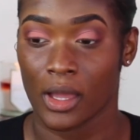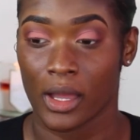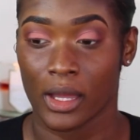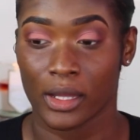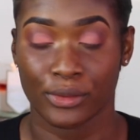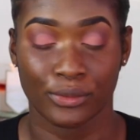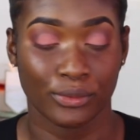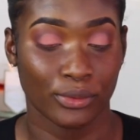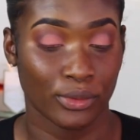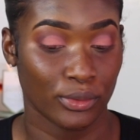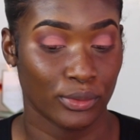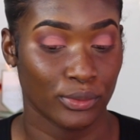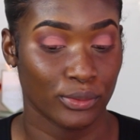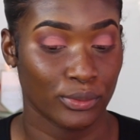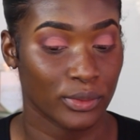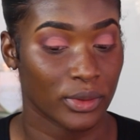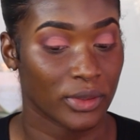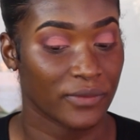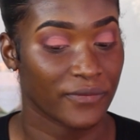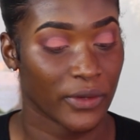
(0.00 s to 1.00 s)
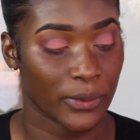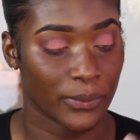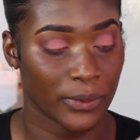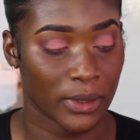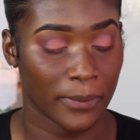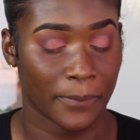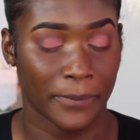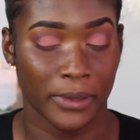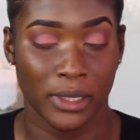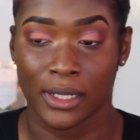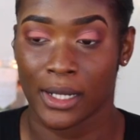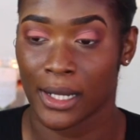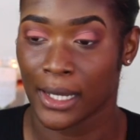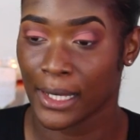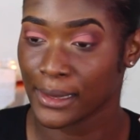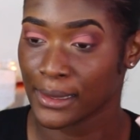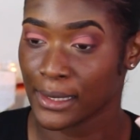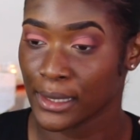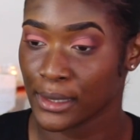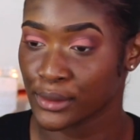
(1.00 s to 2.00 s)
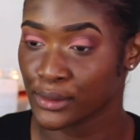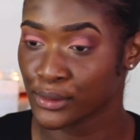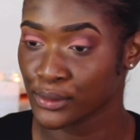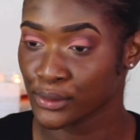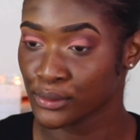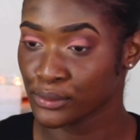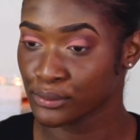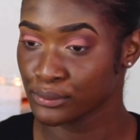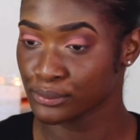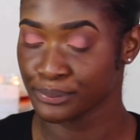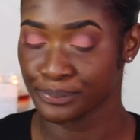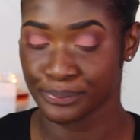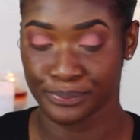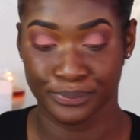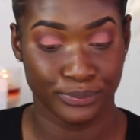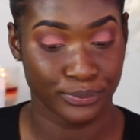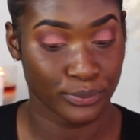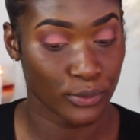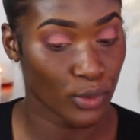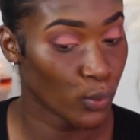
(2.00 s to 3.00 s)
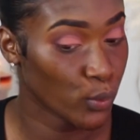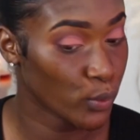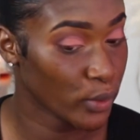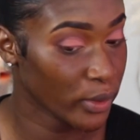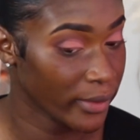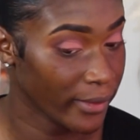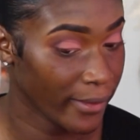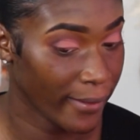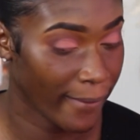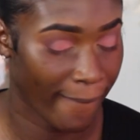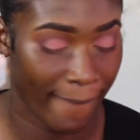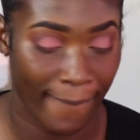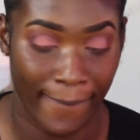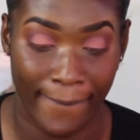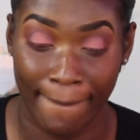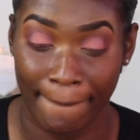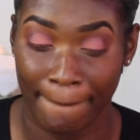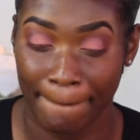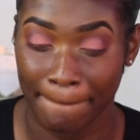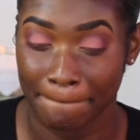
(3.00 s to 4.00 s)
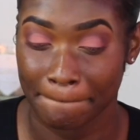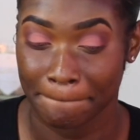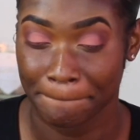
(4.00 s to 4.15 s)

I don't know if I want to put eyeliner or not.